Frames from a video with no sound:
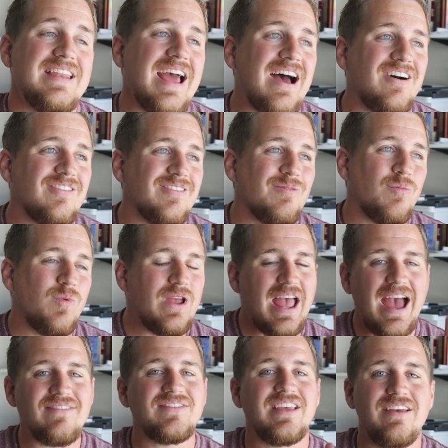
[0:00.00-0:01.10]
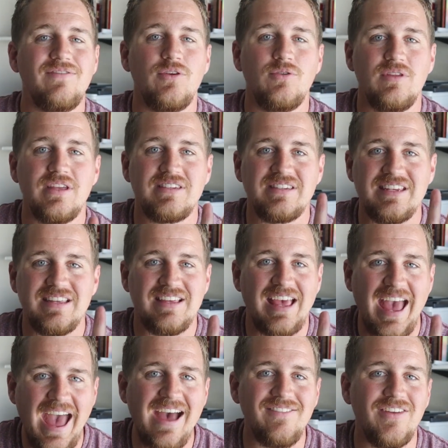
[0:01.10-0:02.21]
Now, we have to give you this
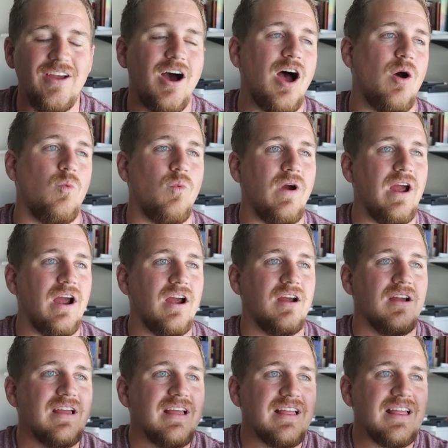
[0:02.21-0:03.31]
caveat where